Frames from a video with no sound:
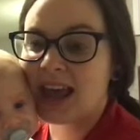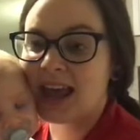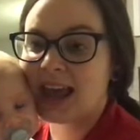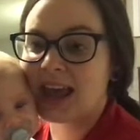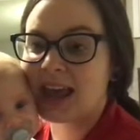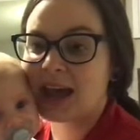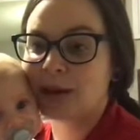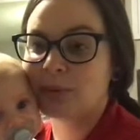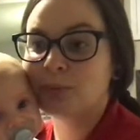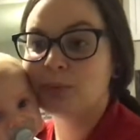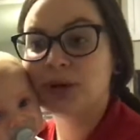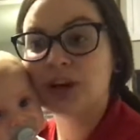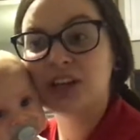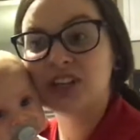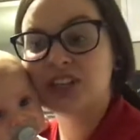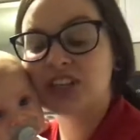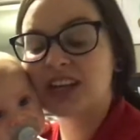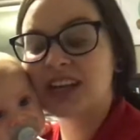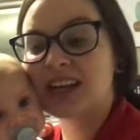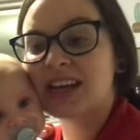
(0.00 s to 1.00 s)
and
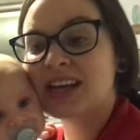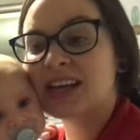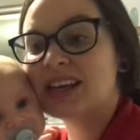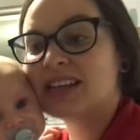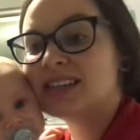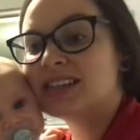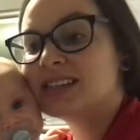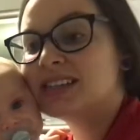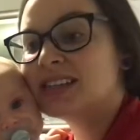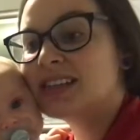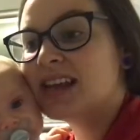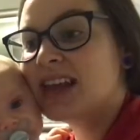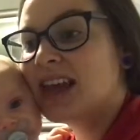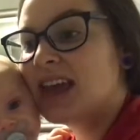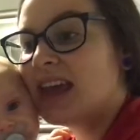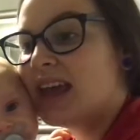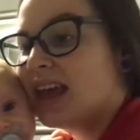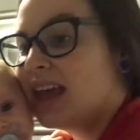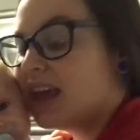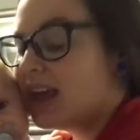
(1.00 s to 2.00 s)
brushes
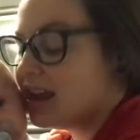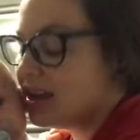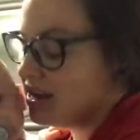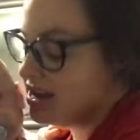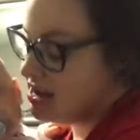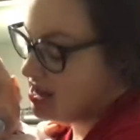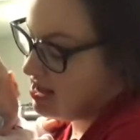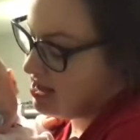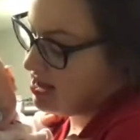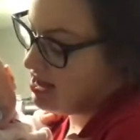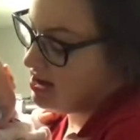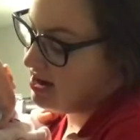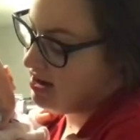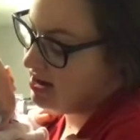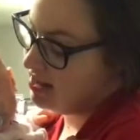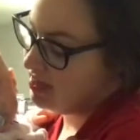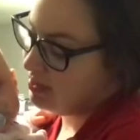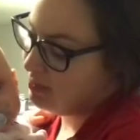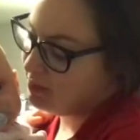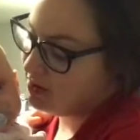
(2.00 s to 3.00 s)
and
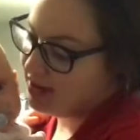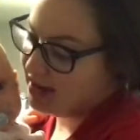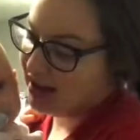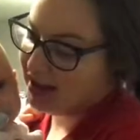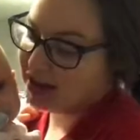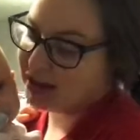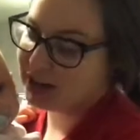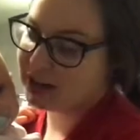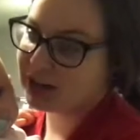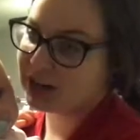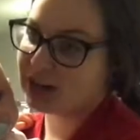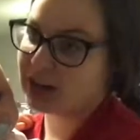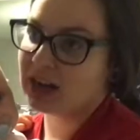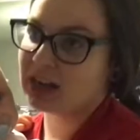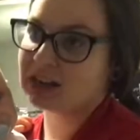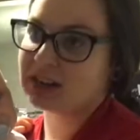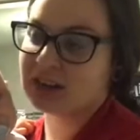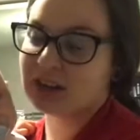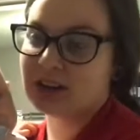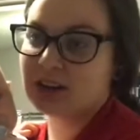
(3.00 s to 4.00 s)
then we got her a
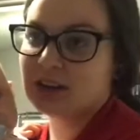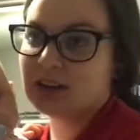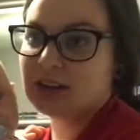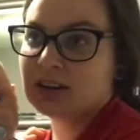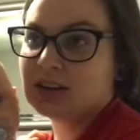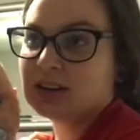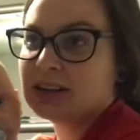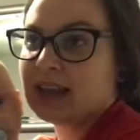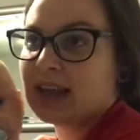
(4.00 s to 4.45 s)
little